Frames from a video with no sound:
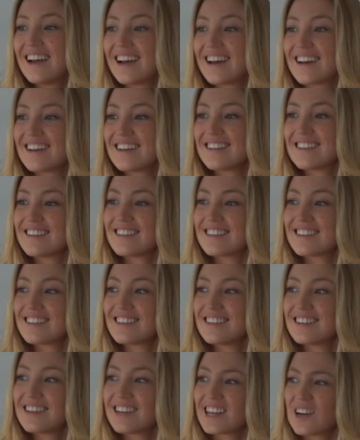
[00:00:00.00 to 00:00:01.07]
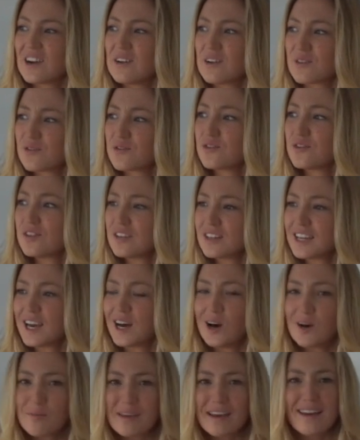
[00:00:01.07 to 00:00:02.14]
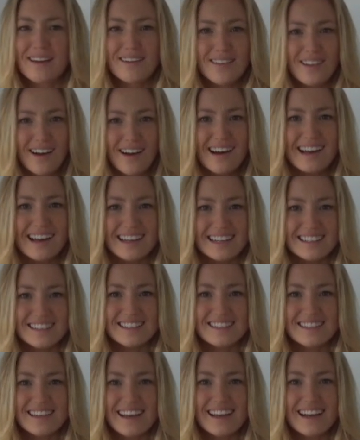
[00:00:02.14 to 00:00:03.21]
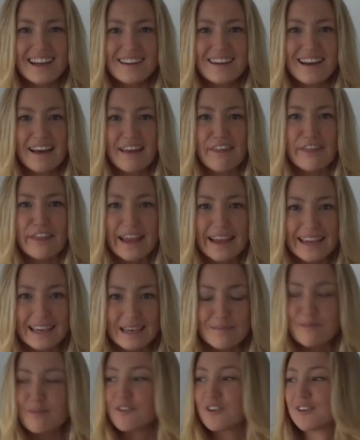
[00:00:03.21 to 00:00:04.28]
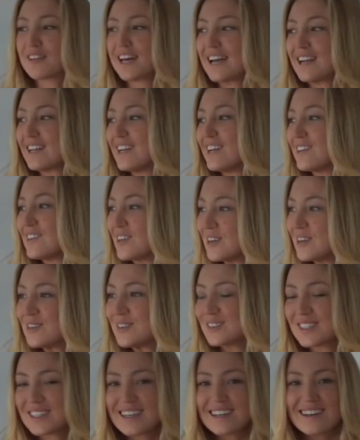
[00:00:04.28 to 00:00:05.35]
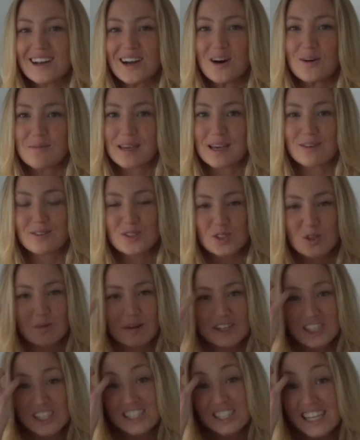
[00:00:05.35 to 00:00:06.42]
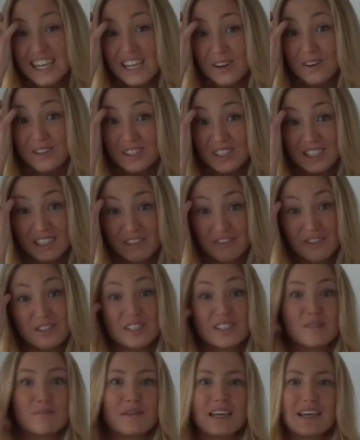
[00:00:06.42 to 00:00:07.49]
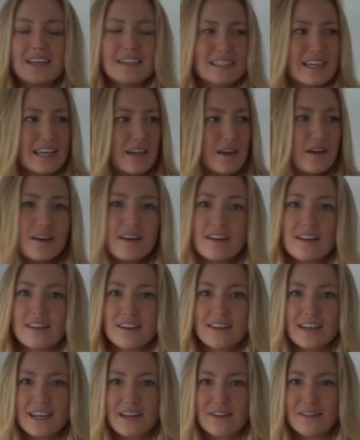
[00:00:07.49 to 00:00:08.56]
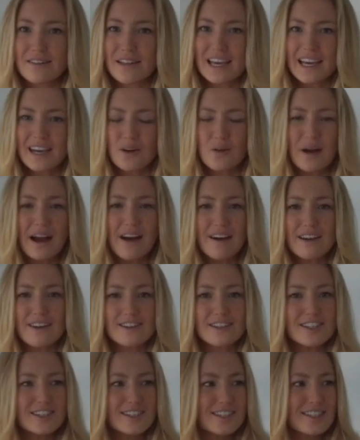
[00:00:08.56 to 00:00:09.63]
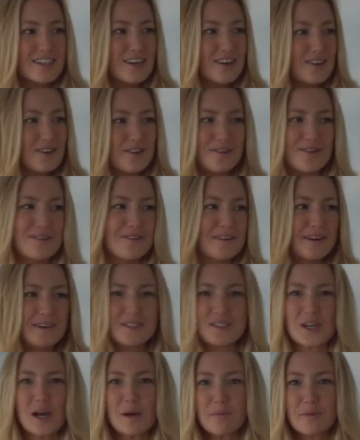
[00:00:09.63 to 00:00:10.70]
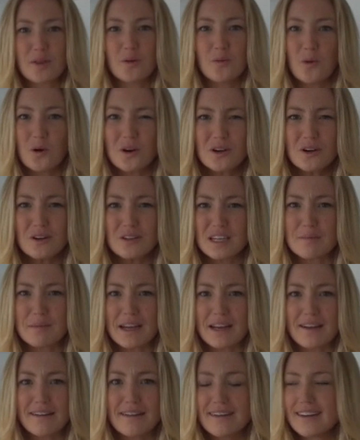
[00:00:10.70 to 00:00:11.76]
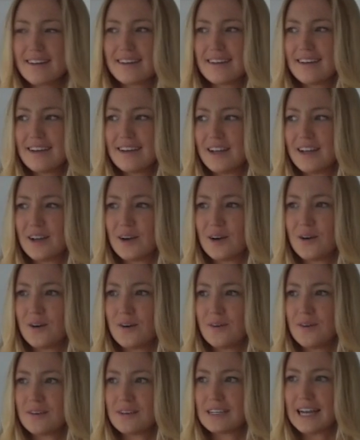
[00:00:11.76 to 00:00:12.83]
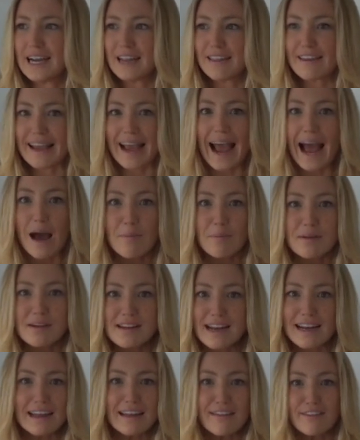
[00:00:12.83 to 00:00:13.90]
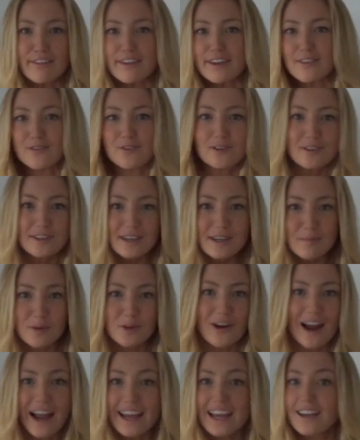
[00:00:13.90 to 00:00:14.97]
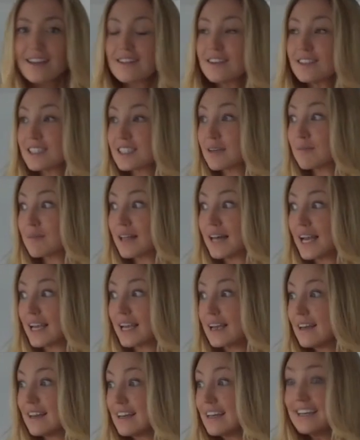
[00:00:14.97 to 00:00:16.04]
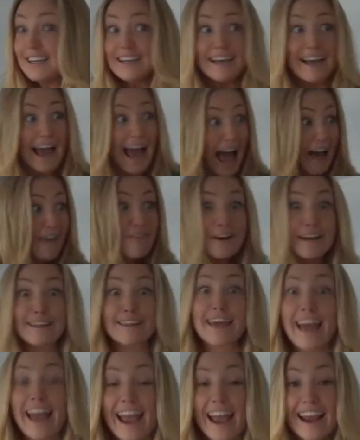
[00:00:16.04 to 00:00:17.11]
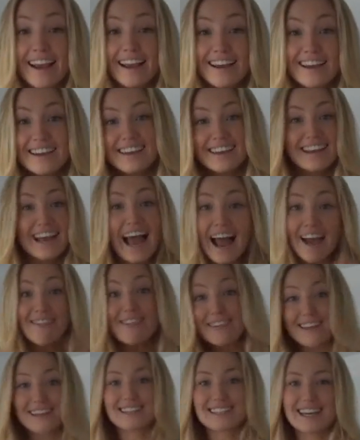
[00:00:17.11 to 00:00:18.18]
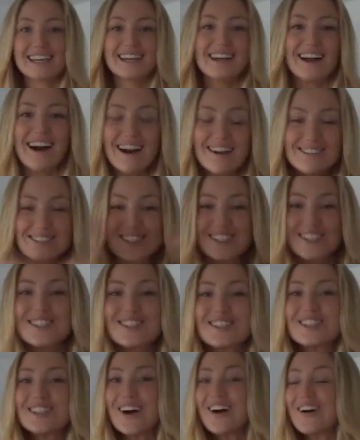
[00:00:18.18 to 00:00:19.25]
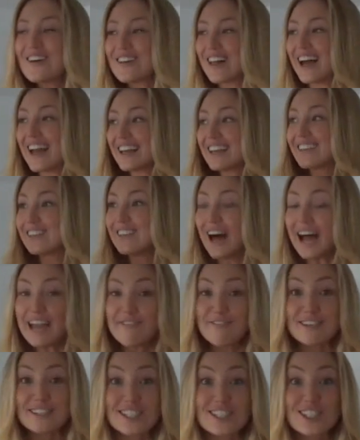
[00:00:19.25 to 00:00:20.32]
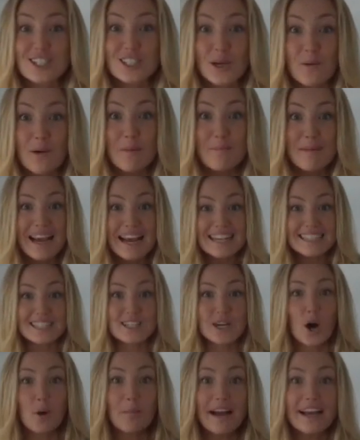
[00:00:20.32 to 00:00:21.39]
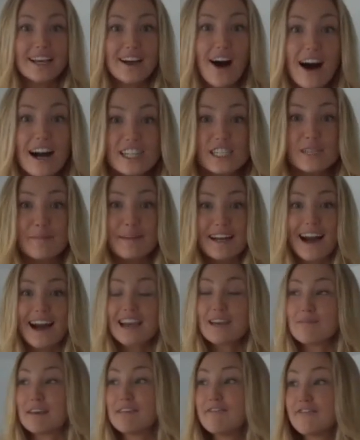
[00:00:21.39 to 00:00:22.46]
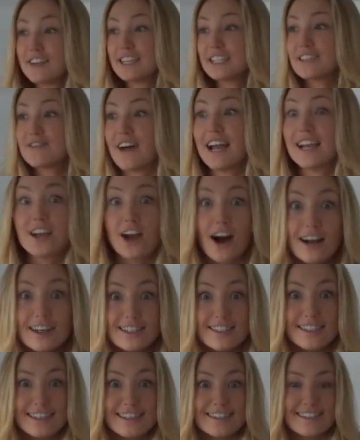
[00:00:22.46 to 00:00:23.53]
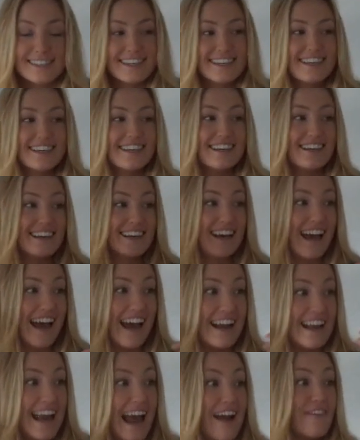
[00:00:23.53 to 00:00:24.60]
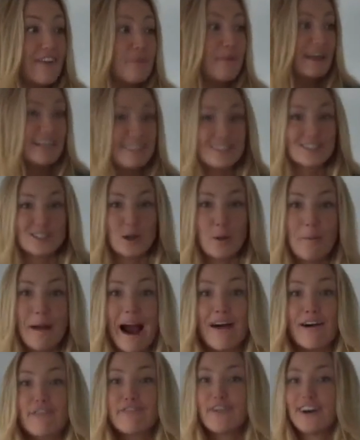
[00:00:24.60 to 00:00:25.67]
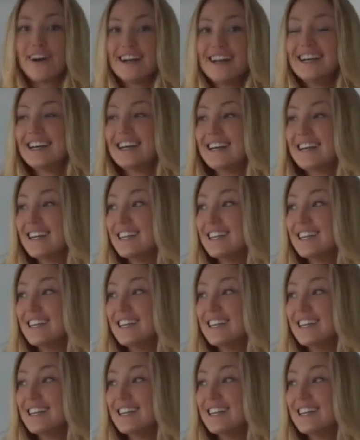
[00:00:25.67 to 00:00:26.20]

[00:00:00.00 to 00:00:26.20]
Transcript: And, it really helped me out a lot. And I thank him for that. And he knows that it helped me out so much because he noticed a difference in me. He's like, Leah, wow, you're just so on top of the world. I mean, did anything happen? Anything really miraculous? I'm like, everything. I was just so like, life is just so amazing. Oh my gosh. I mean, I am infinite divine consciousness and everybody's just so powerful.